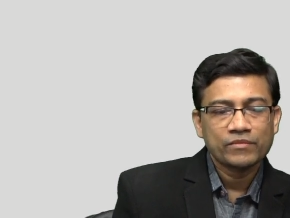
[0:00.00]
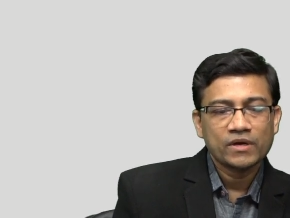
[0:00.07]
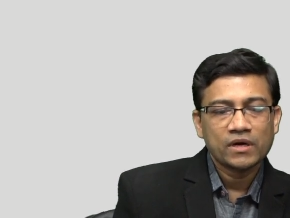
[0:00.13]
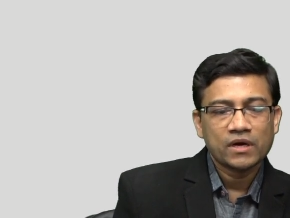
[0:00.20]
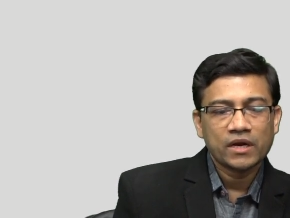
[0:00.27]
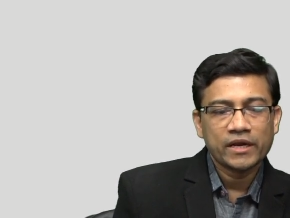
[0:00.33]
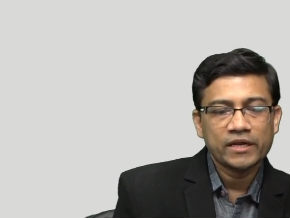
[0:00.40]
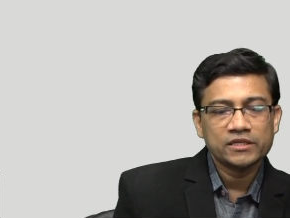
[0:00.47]

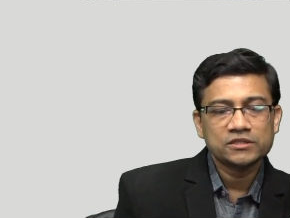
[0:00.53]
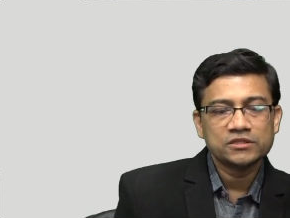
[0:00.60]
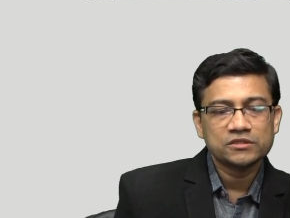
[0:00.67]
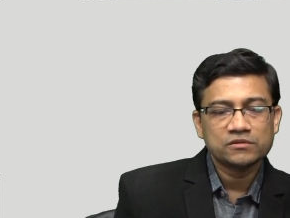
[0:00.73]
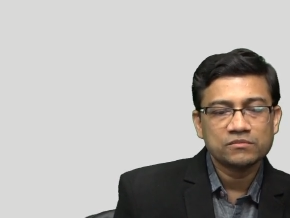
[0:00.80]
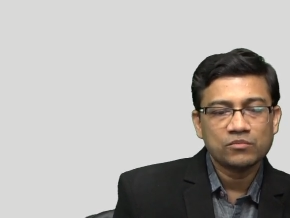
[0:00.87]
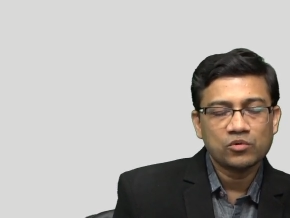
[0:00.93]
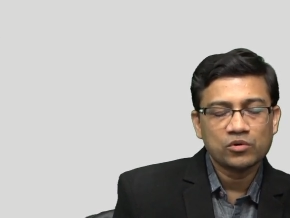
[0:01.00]
clearance
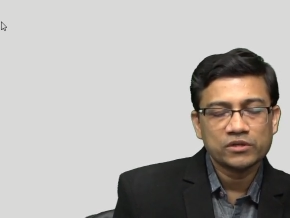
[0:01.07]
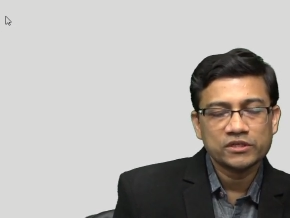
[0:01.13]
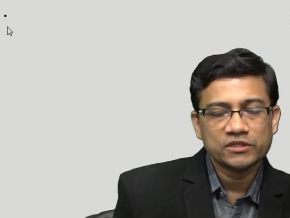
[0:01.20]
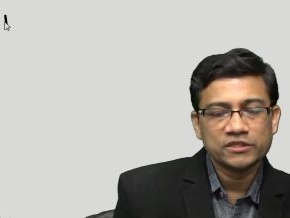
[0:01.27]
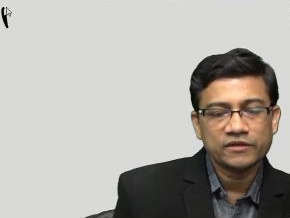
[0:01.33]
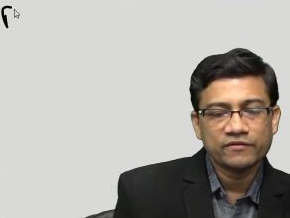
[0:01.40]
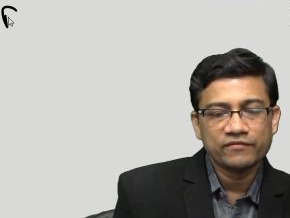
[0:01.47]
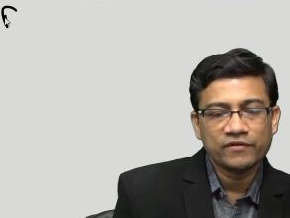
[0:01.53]
more than
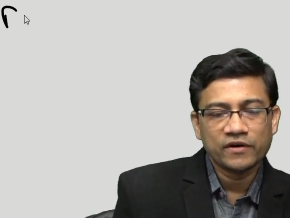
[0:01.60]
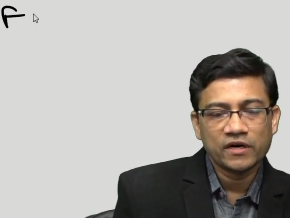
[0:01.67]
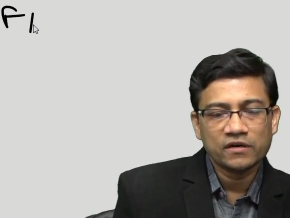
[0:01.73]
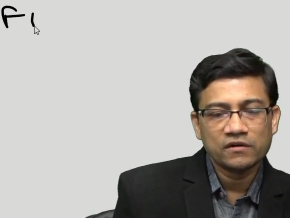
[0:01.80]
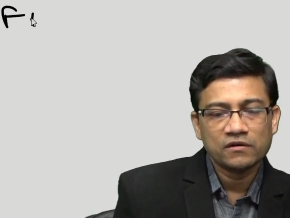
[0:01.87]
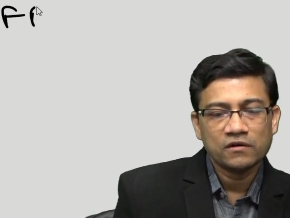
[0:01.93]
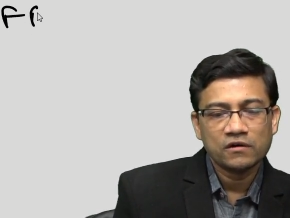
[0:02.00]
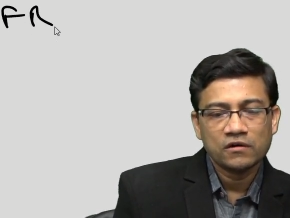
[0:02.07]
GFR,
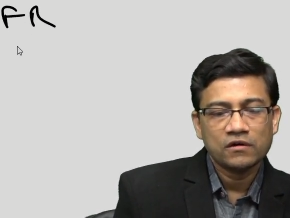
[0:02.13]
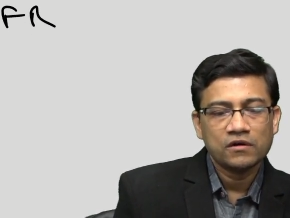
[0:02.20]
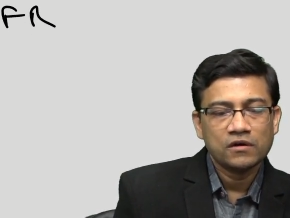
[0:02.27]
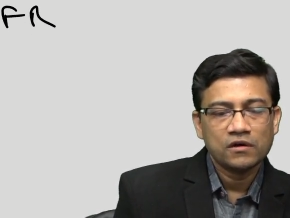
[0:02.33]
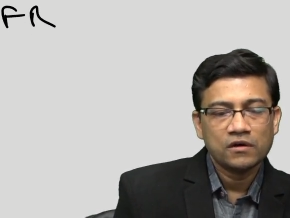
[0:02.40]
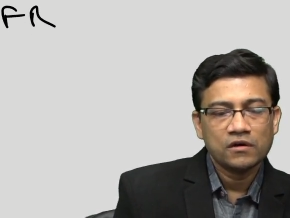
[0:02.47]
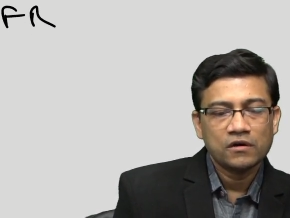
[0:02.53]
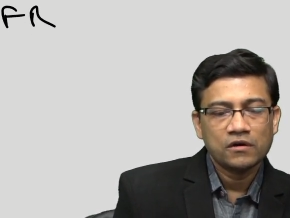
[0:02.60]

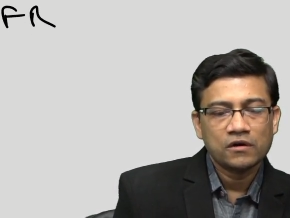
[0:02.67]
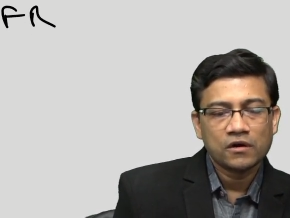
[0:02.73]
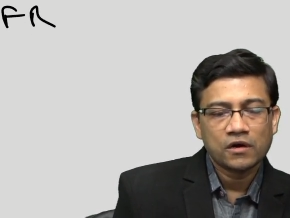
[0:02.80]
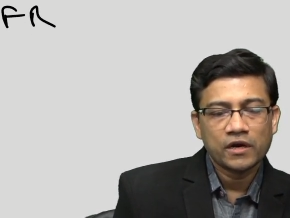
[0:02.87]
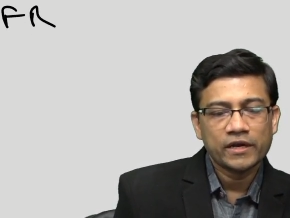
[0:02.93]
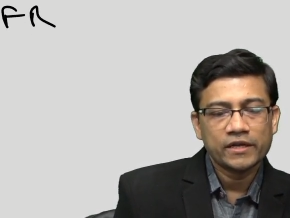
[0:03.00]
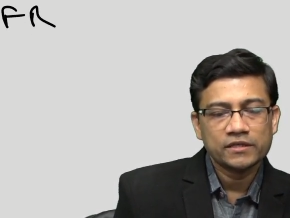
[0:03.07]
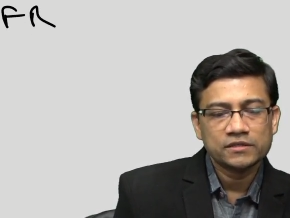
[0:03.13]

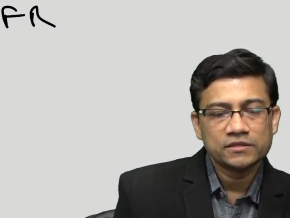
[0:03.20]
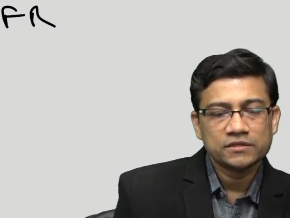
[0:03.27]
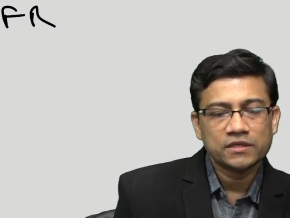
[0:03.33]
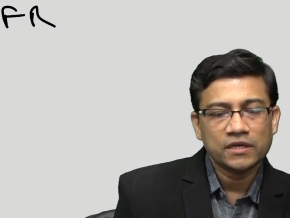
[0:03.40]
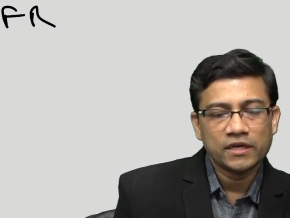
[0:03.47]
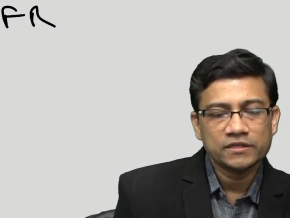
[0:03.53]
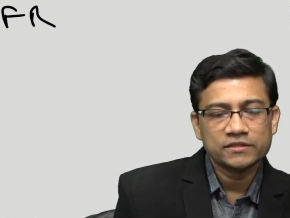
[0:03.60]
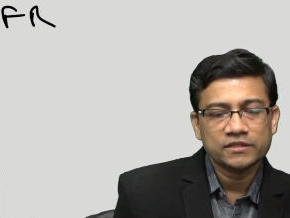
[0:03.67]
clearance
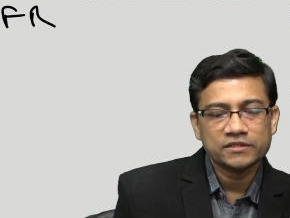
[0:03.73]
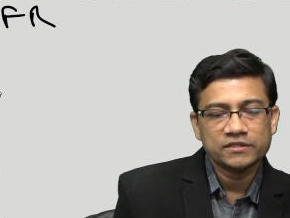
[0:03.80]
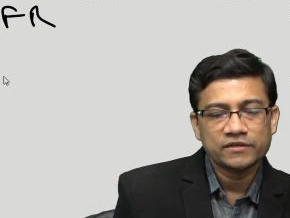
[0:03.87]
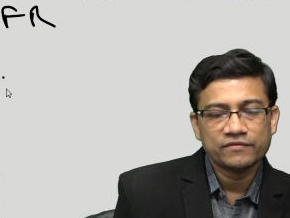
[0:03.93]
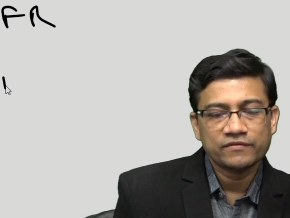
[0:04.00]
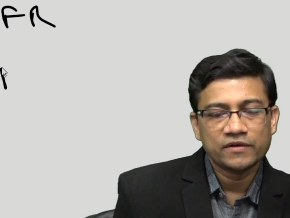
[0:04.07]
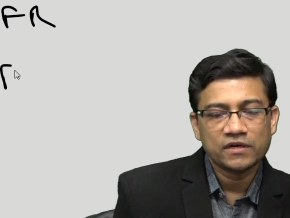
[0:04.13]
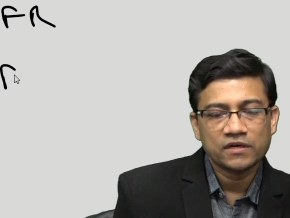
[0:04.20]
less than
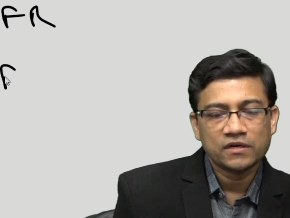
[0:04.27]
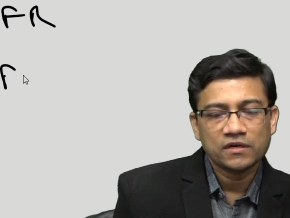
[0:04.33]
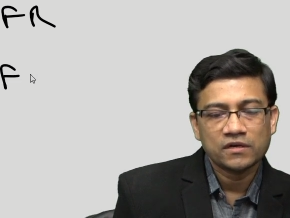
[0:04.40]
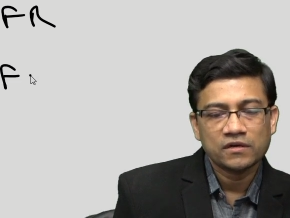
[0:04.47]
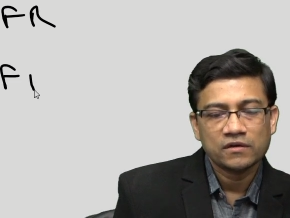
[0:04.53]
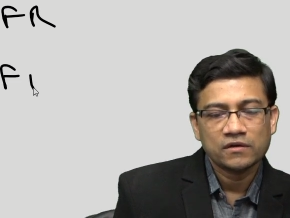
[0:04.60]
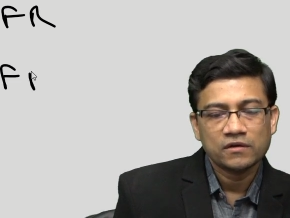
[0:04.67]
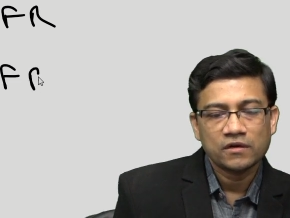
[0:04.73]
GFR.
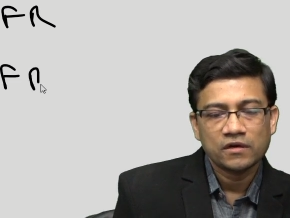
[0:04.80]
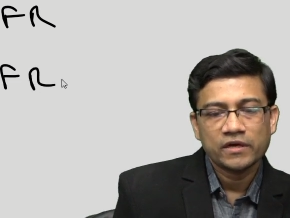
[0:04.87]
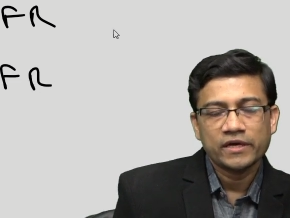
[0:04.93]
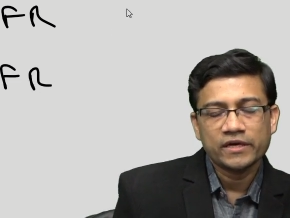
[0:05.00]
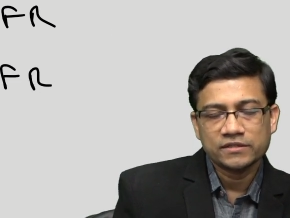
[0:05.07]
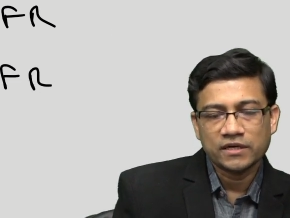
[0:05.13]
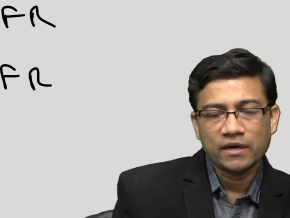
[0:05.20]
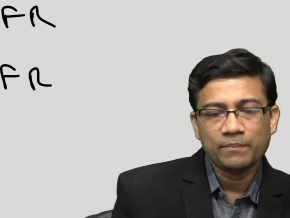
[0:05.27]

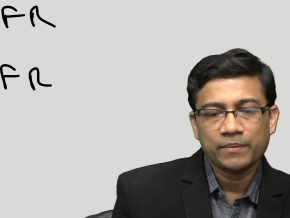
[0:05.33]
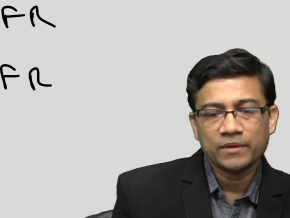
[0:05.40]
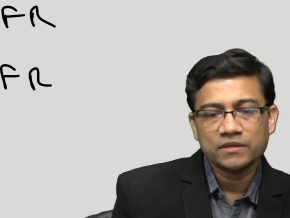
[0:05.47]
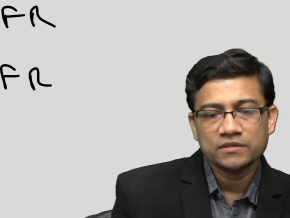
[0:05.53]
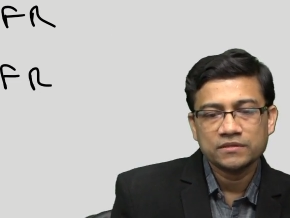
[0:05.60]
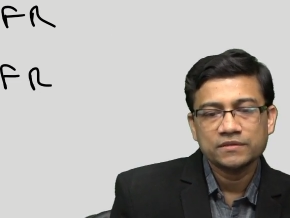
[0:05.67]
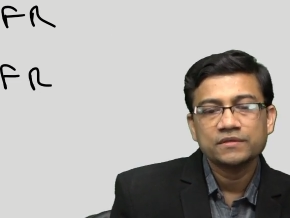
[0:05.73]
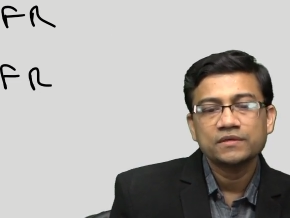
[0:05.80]

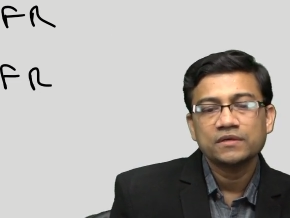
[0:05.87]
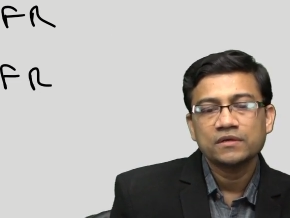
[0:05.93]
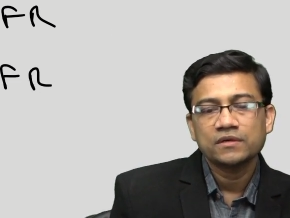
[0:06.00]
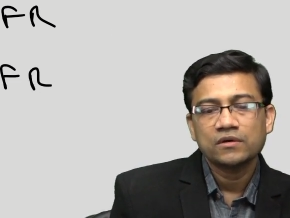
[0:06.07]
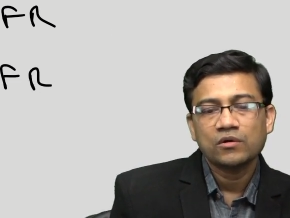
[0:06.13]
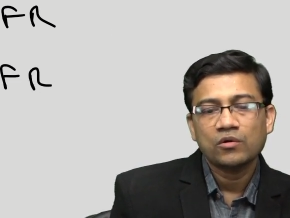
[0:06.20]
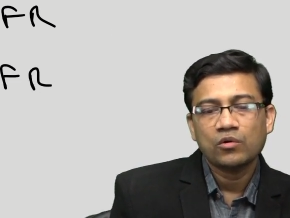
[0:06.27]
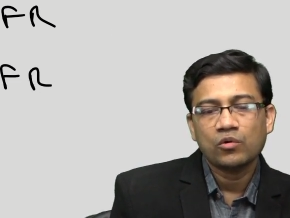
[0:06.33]
Examples,
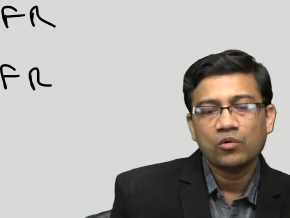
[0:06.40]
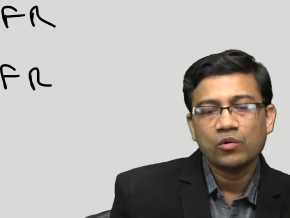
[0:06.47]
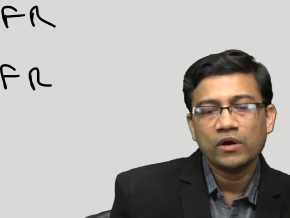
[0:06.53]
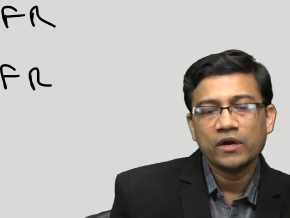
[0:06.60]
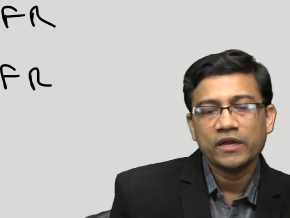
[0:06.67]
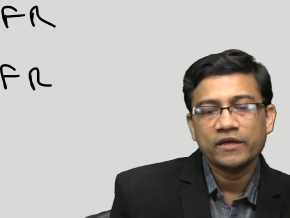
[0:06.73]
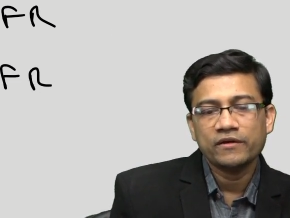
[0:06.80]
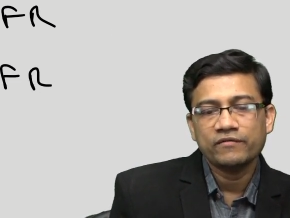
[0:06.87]

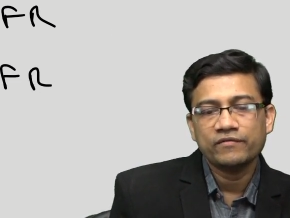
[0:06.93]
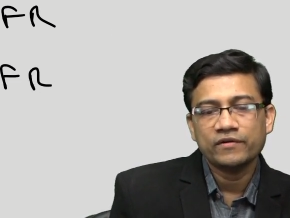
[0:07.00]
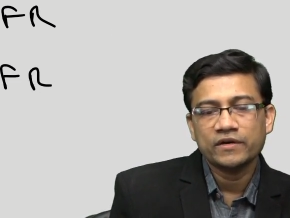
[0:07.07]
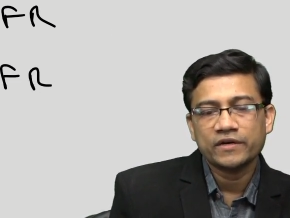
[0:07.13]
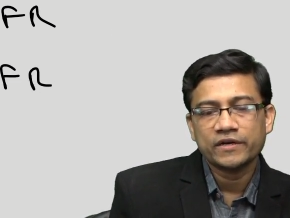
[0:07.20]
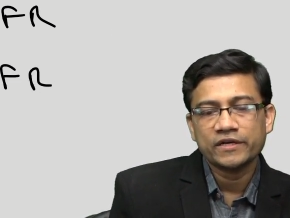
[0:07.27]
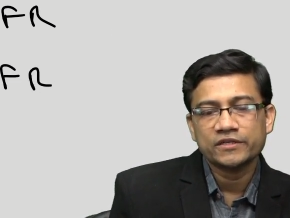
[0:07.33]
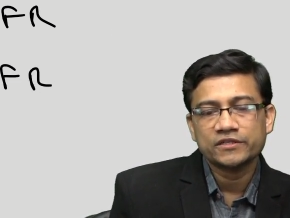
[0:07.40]
only
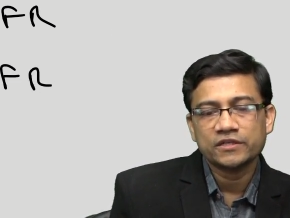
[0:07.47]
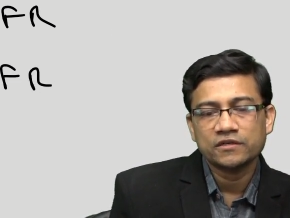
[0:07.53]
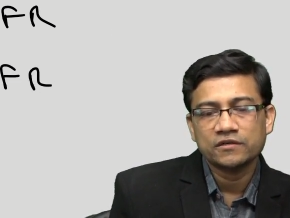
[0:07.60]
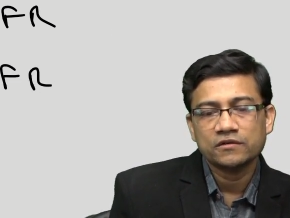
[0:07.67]
filtration,